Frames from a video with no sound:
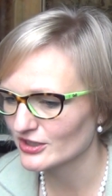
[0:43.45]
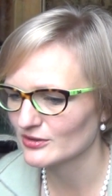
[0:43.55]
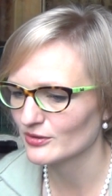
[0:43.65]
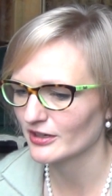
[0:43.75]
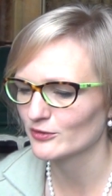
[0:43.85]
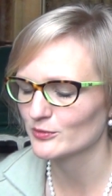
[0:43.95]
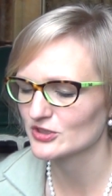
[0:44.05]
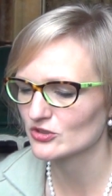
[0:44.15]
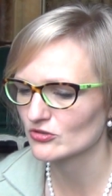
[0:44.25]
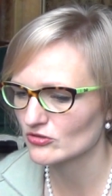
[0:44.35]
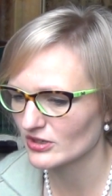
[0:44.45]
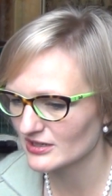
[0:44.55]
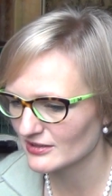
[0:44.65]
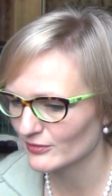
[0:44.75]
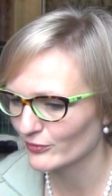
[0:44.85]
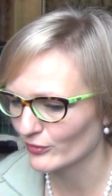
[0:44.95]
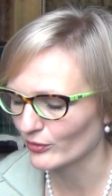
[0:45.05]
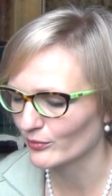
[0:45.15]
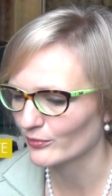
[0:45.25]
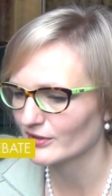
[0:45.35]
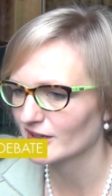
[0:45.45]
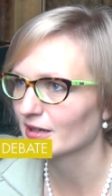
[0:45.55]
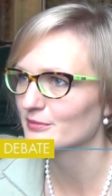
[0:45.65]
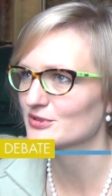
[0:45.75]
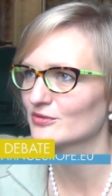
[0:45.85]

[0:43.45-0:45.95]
and you have to be strict and firm when it comes